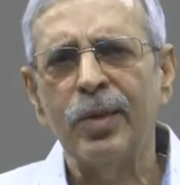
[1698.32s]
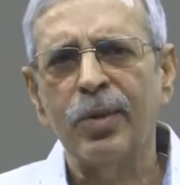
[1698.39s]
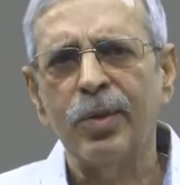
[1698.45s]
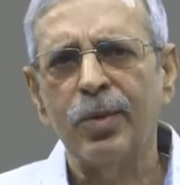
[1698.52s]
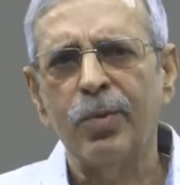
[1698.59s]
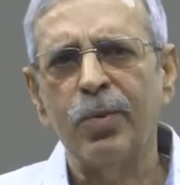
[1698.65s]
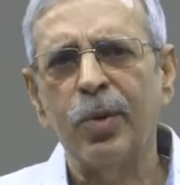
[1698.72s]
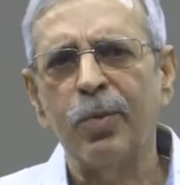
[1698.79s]

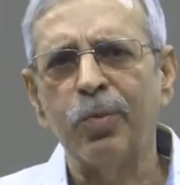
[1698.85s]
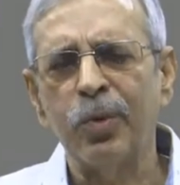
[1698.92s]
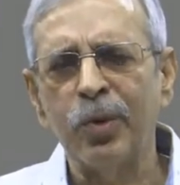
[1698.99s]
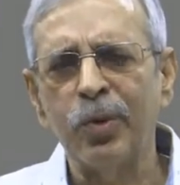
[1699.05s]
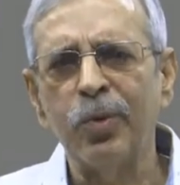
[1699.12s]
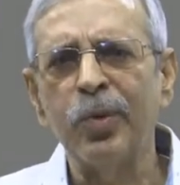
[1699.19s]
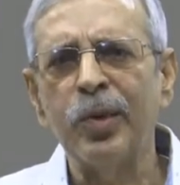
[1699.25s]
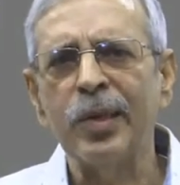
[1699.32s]
from
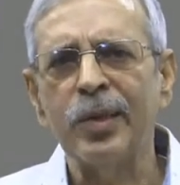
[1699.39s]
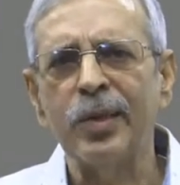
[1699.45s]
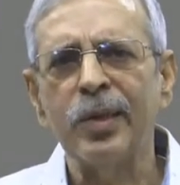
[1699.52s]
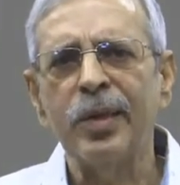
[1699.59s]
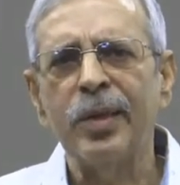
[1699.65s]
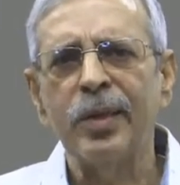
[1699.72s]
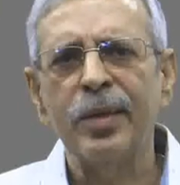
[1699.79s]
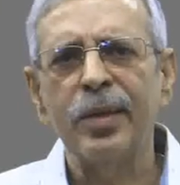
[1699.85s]
nowhere
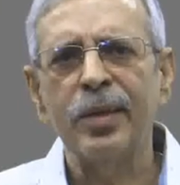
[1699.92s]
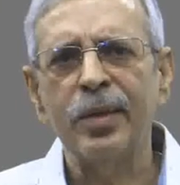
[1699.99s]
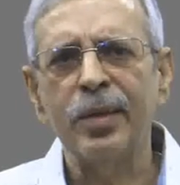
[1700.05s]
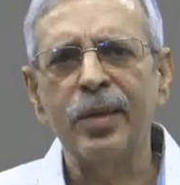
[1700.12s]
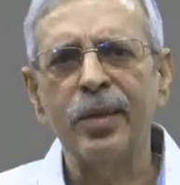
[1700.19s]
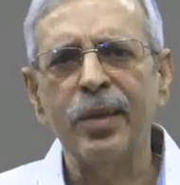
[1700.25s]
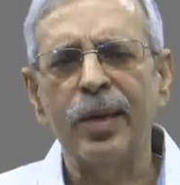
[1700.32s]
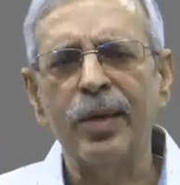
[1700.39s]
in
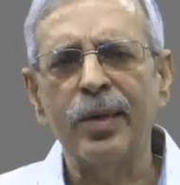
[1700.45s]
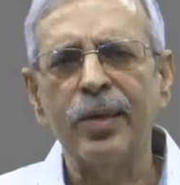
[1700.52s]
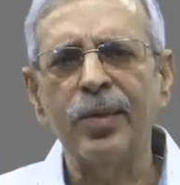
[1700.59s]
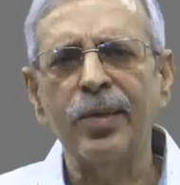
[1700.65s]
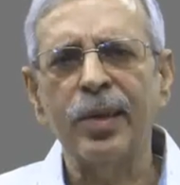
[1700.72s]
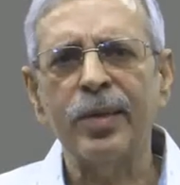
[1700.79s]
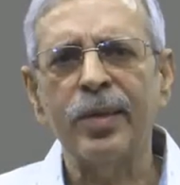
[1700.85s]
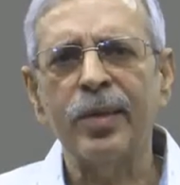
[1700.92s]
the IT
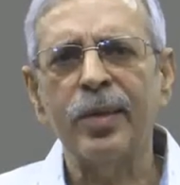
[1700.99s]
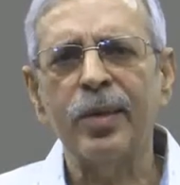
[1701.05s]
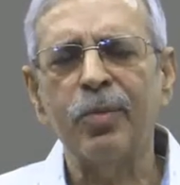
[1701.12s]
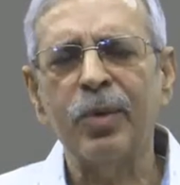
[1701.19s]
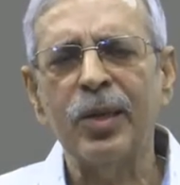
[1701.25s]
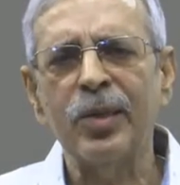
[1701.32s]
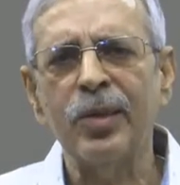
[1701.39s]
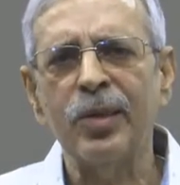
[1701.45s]
sector and
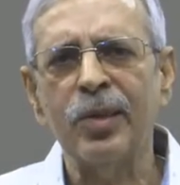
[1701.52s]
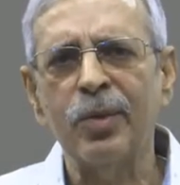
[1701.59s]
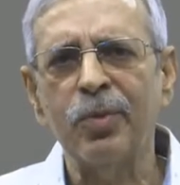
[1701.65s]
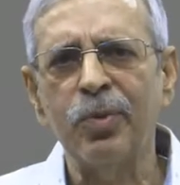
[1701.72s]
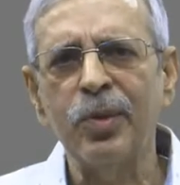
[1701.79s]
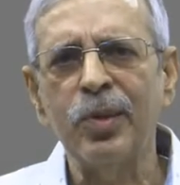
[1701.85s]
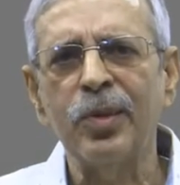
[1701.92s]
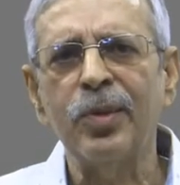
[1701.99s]
many other
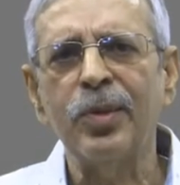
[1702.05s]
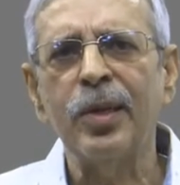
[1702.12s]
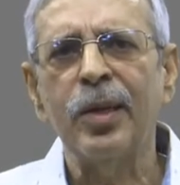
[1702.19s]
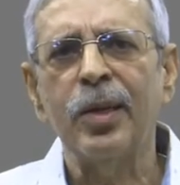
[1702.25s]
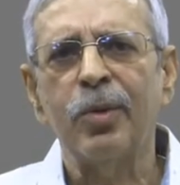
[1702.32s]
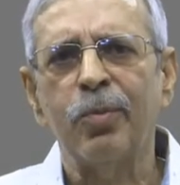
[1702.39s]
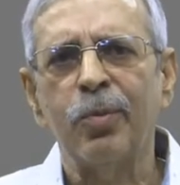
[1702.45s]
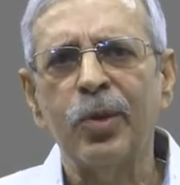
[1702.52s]
fields
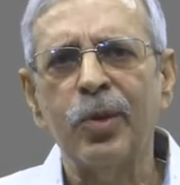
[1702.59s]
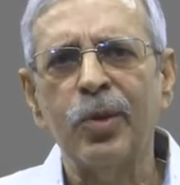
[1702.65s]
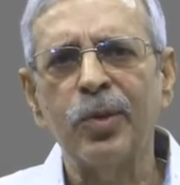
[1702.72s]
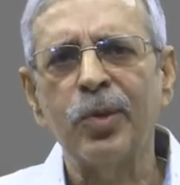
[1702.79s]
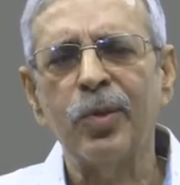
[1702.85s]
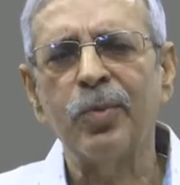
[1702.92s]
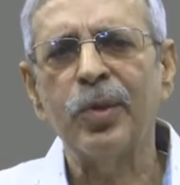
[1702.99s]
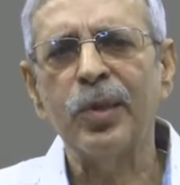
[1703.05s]
because
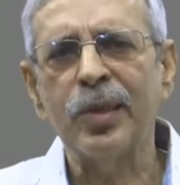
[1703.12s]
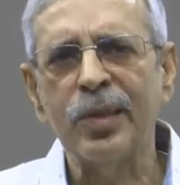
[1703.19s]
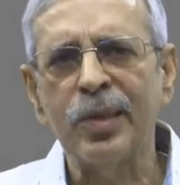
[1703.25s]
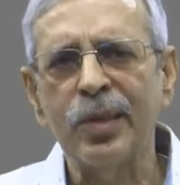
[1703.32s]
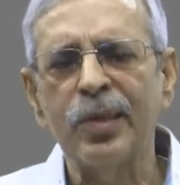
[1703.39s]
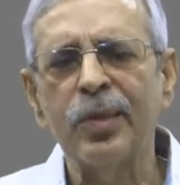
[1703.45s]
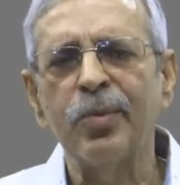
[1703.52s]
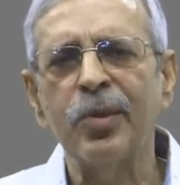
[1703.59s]
of the
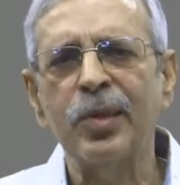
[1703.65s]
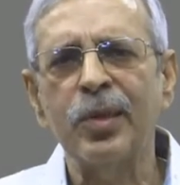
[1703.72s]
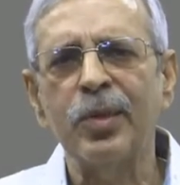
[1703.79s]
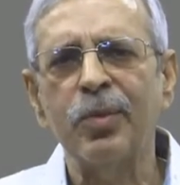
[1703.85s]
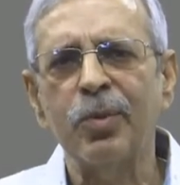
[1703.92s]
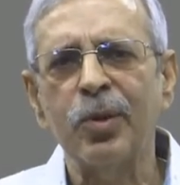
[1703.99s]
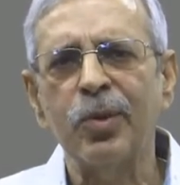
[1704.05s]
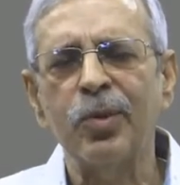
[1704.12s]
creativity,
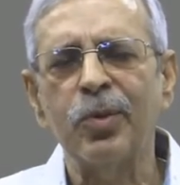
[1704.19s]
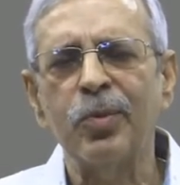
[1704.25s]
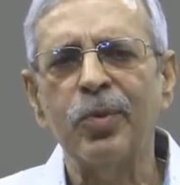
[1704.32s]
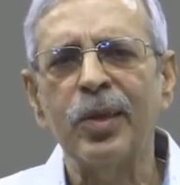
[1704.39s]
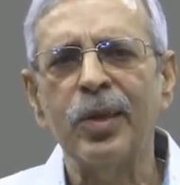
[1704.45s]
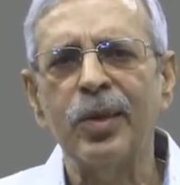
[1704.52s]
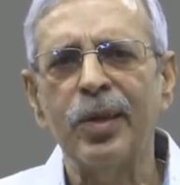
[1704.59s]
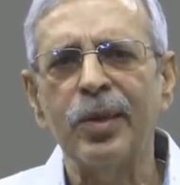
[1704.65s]
because of the
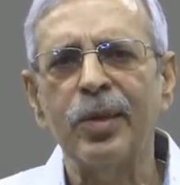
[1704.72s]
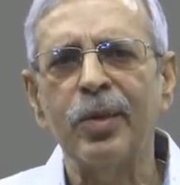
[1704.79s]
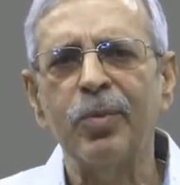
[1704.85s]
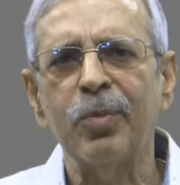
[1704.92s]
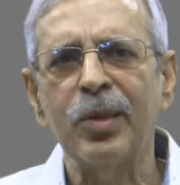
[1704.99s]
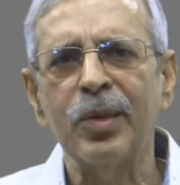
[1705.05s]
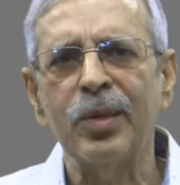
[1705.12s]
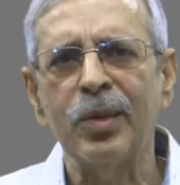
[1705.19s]

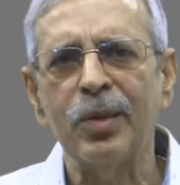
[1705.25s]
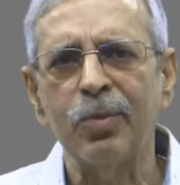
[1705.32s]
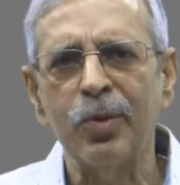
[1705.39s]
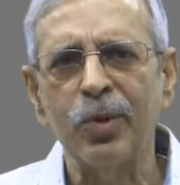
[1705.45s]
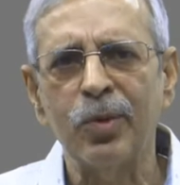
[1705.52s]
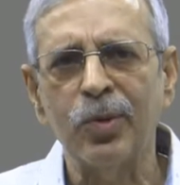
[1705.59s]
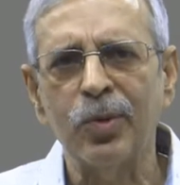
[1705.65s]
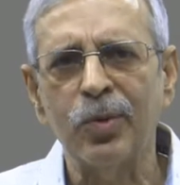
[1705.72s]
enlightenment and
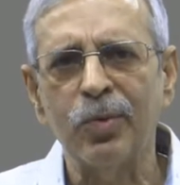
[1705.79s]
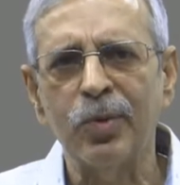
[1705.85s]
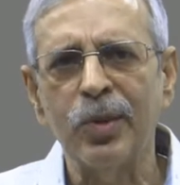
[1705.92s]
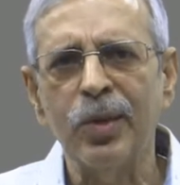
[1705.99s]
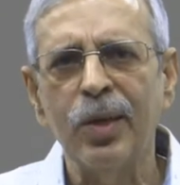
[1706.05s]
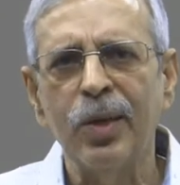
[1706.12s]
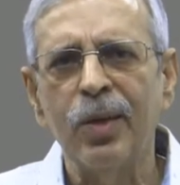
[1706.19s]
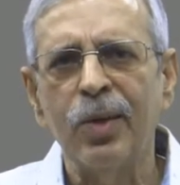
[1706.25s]
because of the
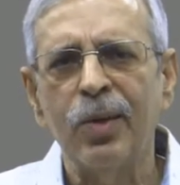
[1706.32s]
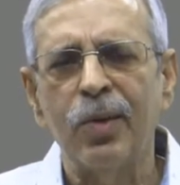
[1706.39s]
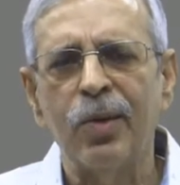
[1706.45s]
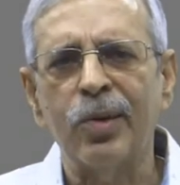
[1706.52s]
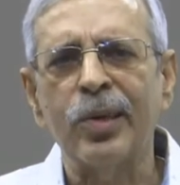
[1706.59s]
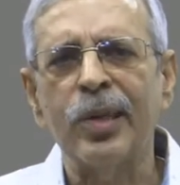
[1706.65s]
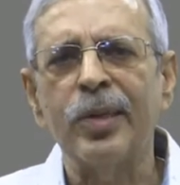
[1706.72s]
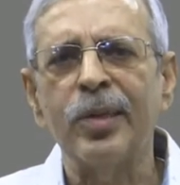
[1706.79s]

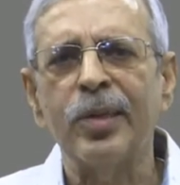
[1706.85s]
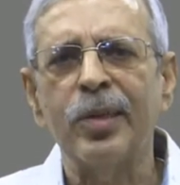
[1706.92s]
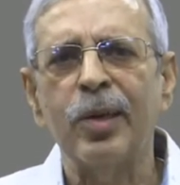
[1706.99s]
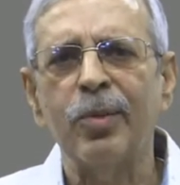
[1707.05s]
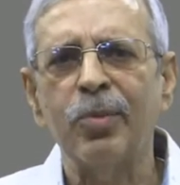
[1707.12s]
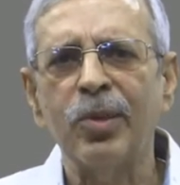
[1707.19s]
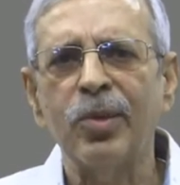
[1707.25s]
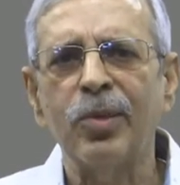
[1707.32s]
organic
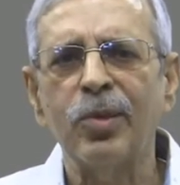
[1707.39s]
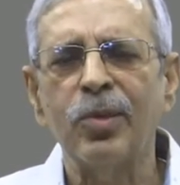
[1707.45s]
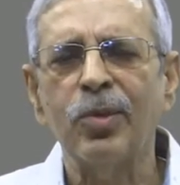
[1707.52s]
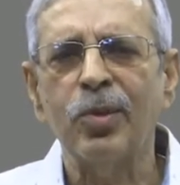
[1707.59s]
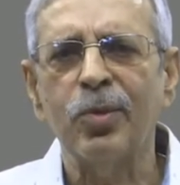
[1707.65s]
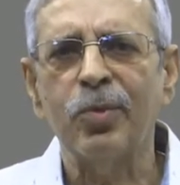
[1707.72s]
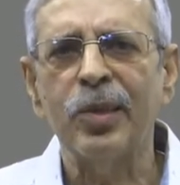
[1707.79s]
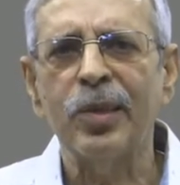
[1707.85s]
dimensions
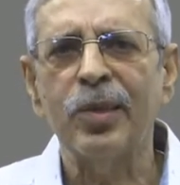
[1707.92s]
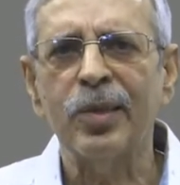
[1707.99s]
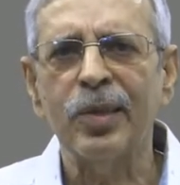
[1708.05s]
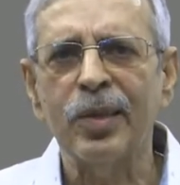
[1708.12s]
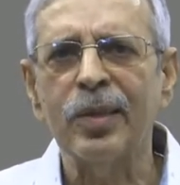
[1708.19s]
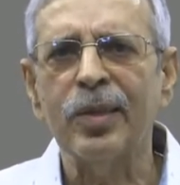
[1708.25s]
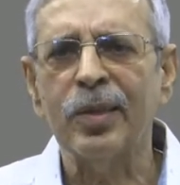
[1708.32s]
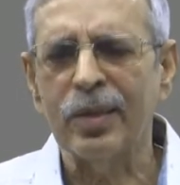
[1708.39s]
of their
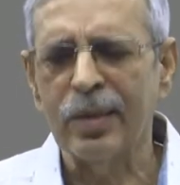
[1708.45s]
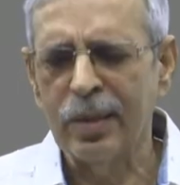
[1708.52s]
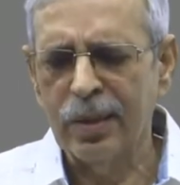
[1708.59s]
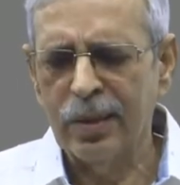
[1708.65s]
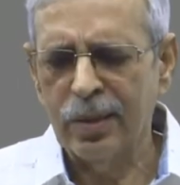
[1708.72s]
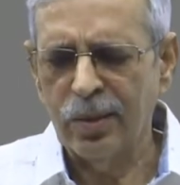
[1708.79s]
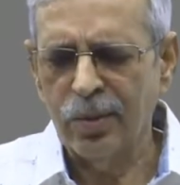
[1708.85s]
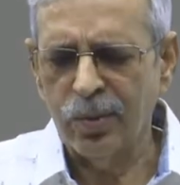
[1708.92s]
thinking.
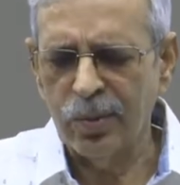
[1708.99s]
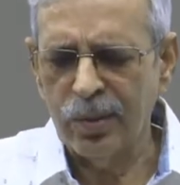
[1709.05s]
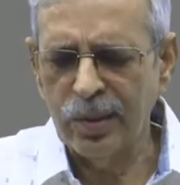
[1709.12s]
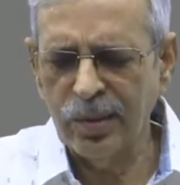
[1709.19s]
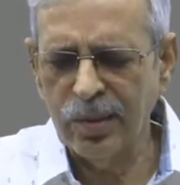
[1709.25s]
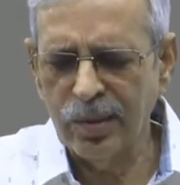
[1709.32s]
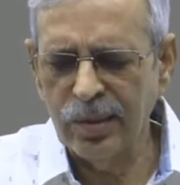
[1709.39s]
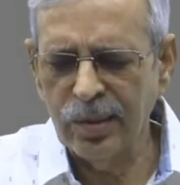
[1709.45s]
So
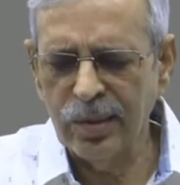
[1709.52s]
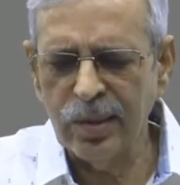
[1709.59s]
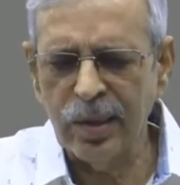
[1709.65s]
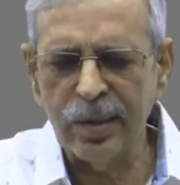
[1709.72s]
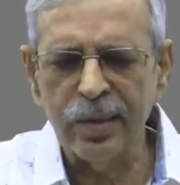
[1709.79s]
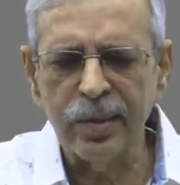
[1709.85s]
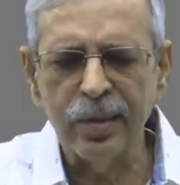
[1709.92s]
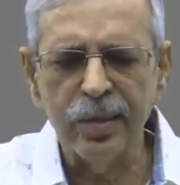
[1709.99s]
these are
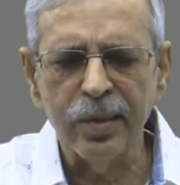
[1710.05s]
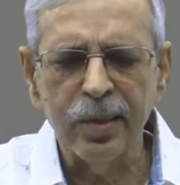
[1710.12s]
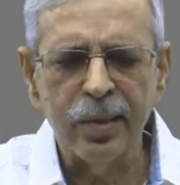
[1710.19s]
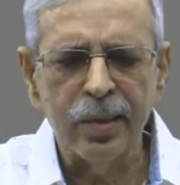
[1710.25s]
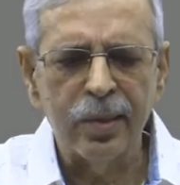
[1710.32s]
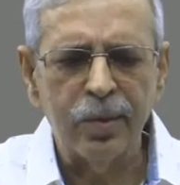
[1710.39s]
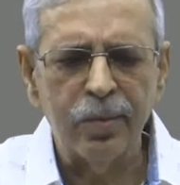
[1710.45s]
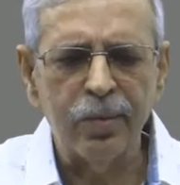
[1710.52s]
the
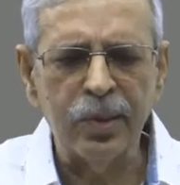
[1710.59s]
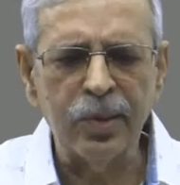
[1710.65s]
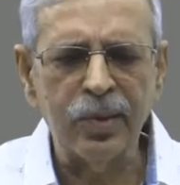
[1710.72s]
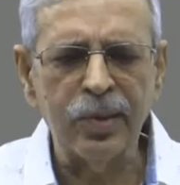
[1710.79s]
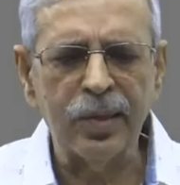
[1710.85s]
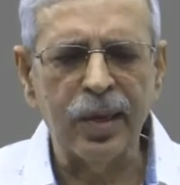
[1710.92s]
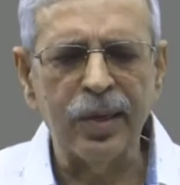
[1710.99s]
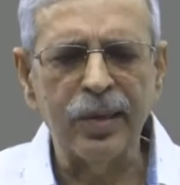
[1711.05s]

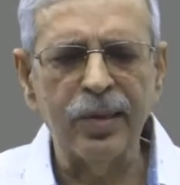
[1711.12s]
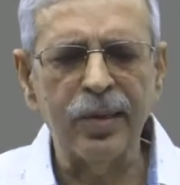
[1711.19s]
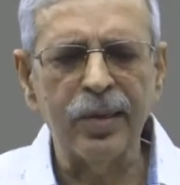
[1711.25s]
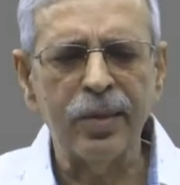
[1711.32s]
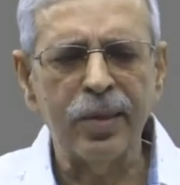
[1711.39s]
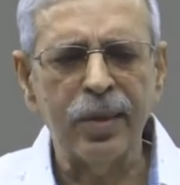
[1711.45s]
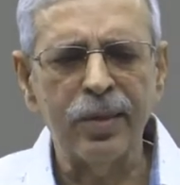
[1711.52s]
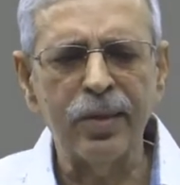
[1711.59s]
basic
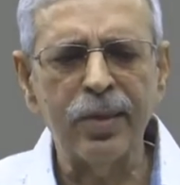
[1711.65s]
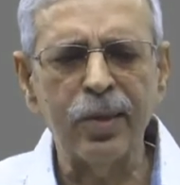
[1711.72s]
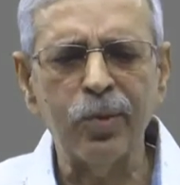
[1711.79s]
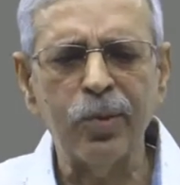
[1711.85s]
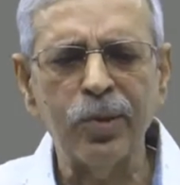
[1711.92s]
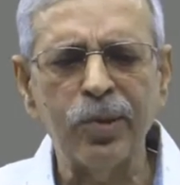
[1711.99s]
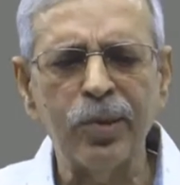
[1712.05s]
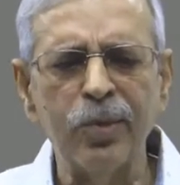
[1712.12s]
ideas. Another
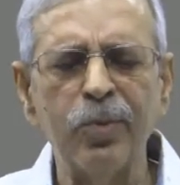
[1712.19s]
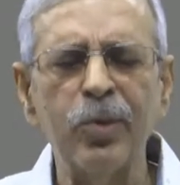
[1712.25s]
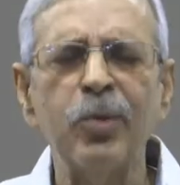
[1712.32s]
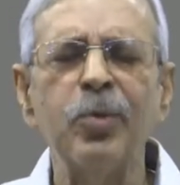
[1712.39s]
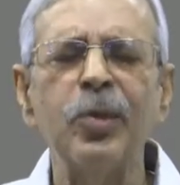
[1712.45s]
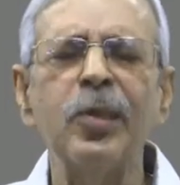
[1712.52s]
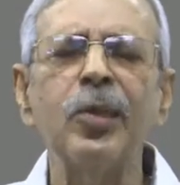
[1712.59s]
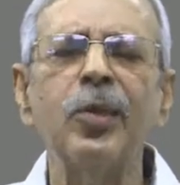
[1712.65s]
question which
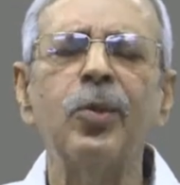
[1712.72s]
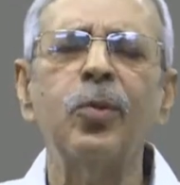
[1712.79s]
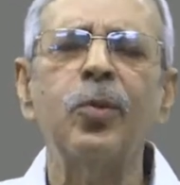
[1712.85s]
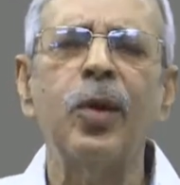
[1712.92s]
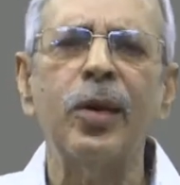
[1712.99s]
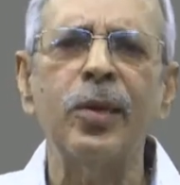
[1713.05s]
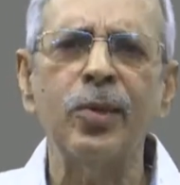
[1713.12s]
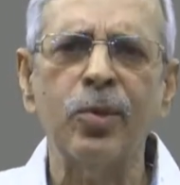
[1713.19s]
we need to
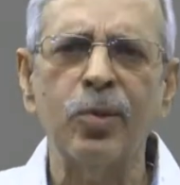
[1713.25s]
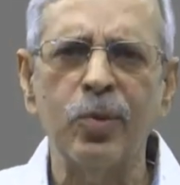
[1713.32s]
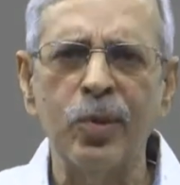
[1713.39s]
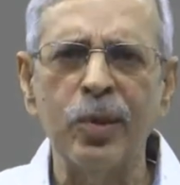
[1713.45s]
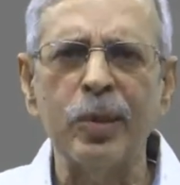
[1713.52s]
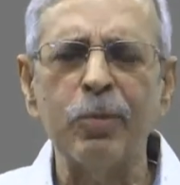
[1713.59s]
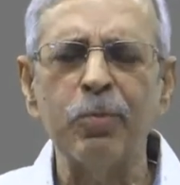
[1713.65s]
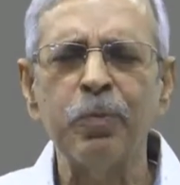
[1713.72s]
ask today